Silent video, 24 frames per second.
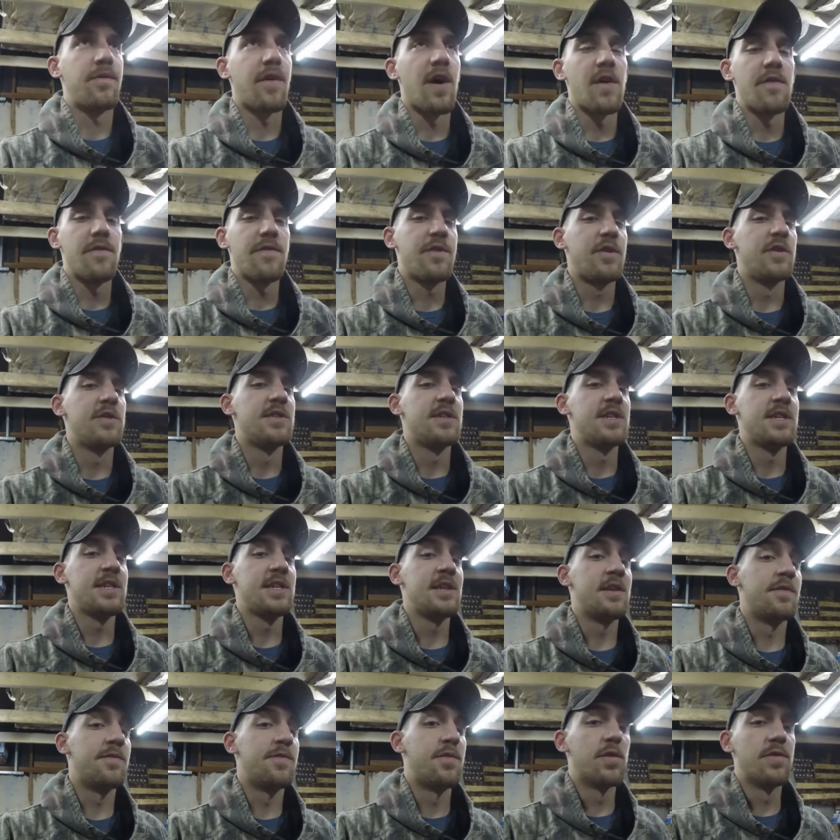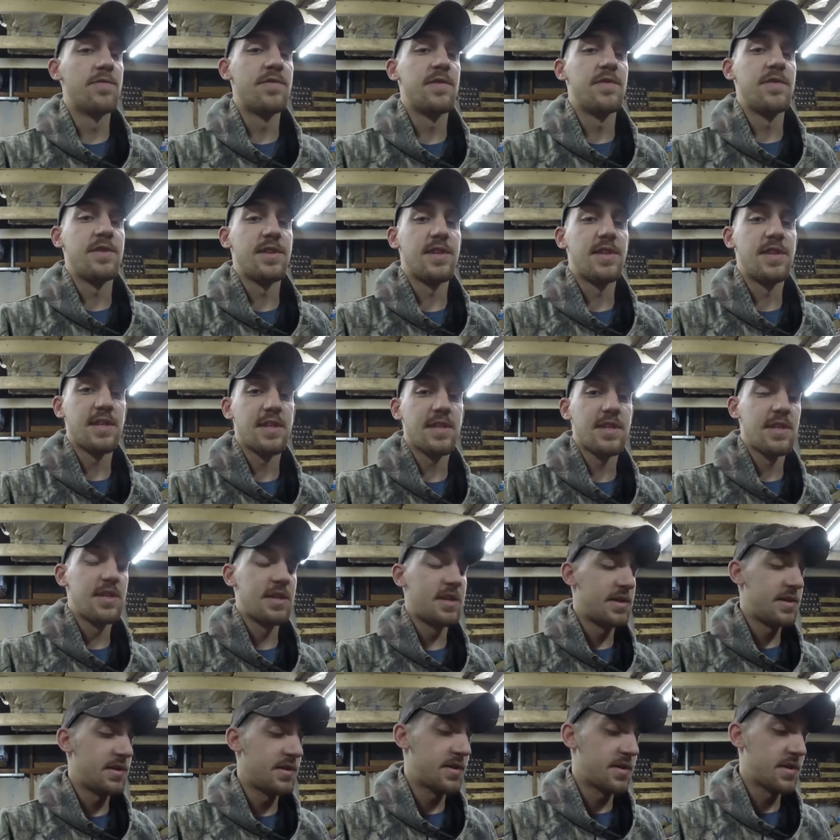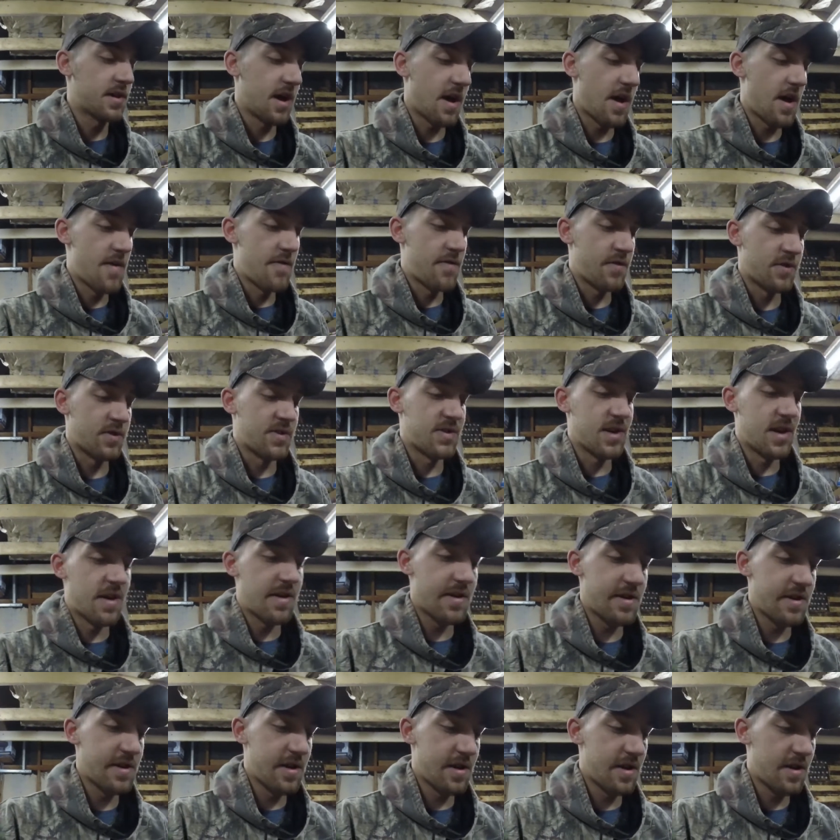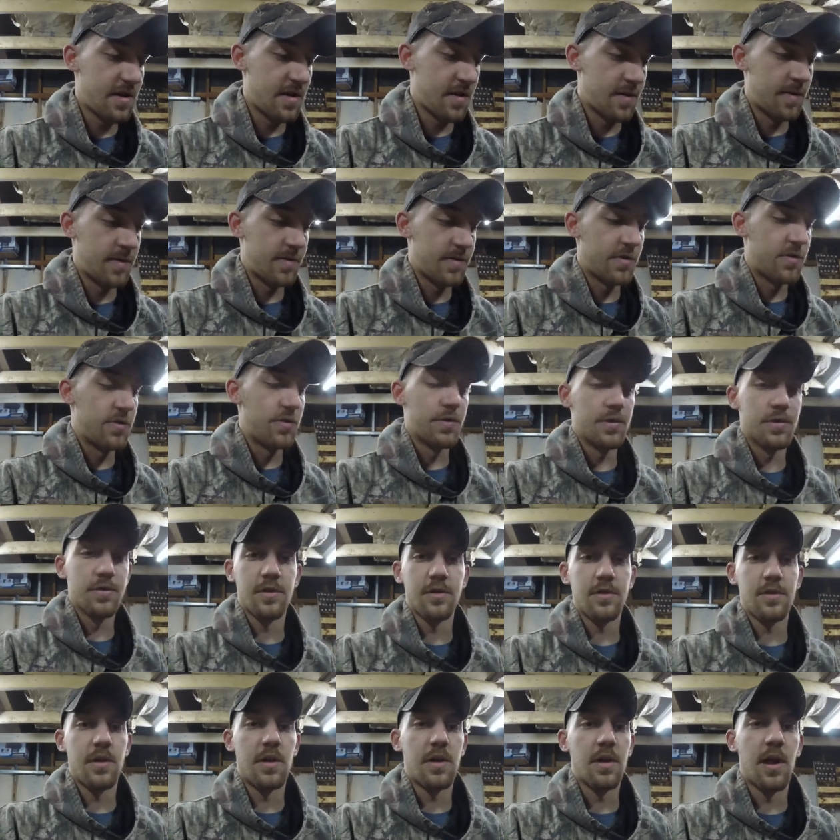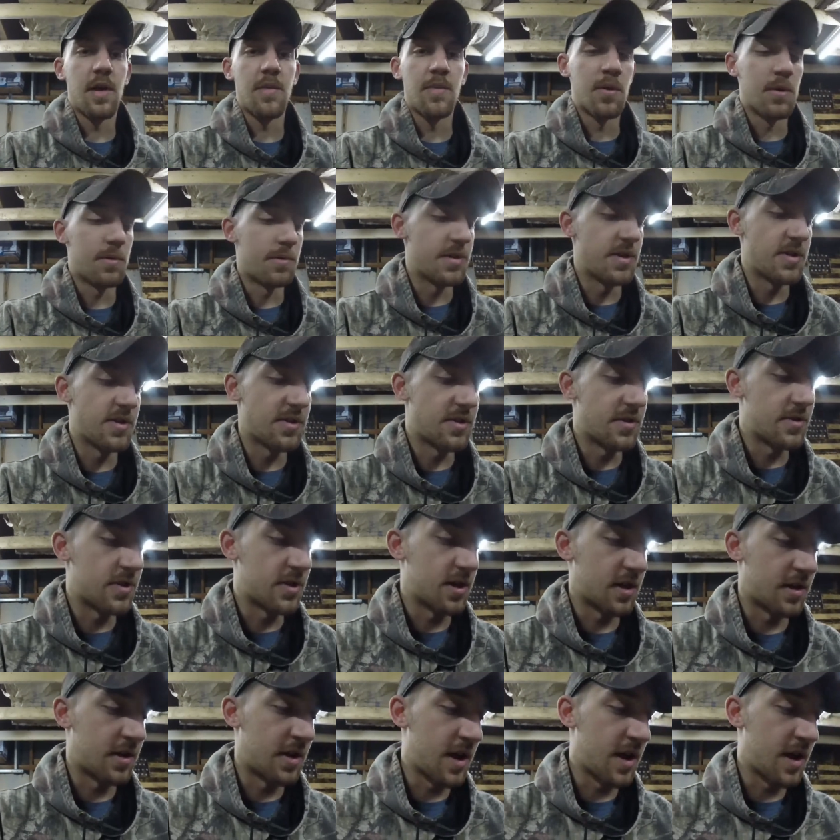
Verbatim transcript: 513 or 456 gears. I haven't decided yet. I'm gonna have to do a, a lot more research on